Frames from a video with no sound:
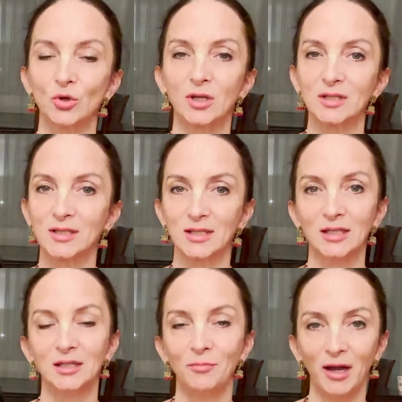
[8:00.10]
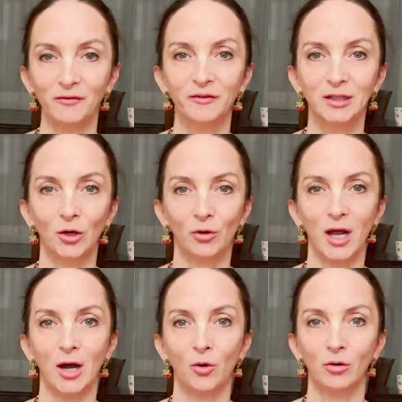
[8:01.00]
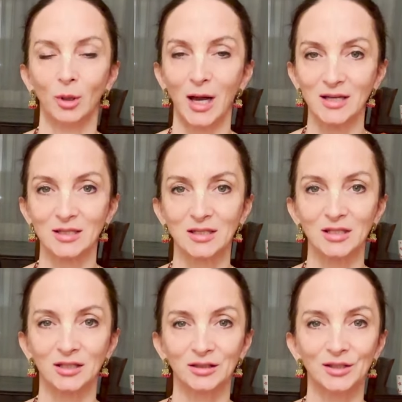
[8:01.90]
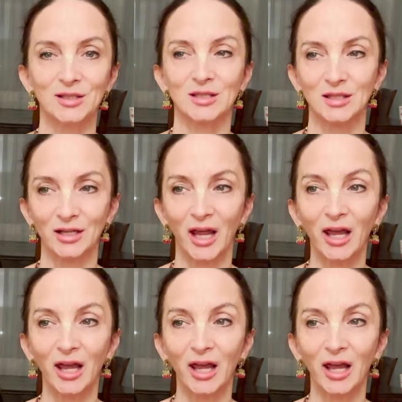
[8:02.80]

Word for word: you can see in my video now, last year, this year,